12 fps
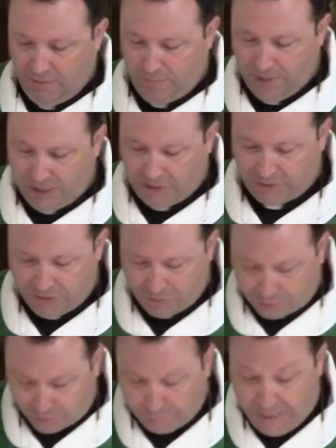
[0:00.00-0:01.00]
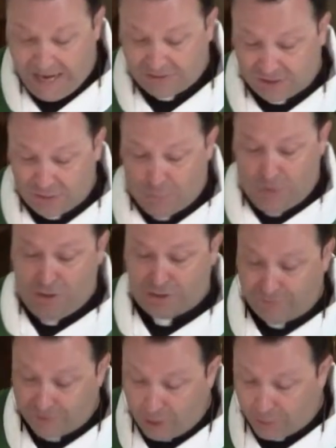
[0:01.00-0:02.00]
because of the surpassing worth
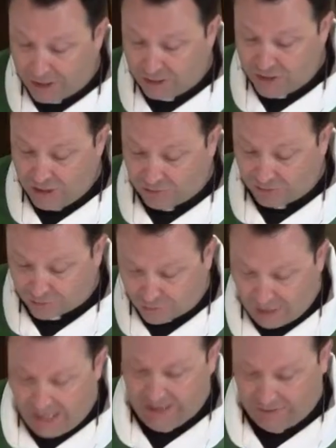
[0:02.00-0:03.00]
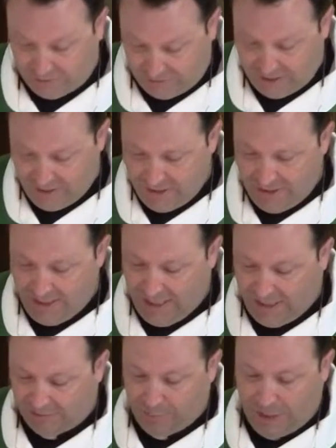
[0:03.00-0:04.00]
of knowing Jesus Christ
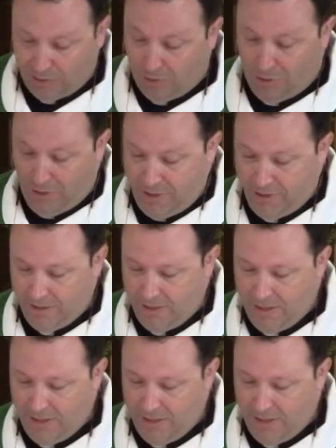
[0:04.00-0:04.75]
as my Lord.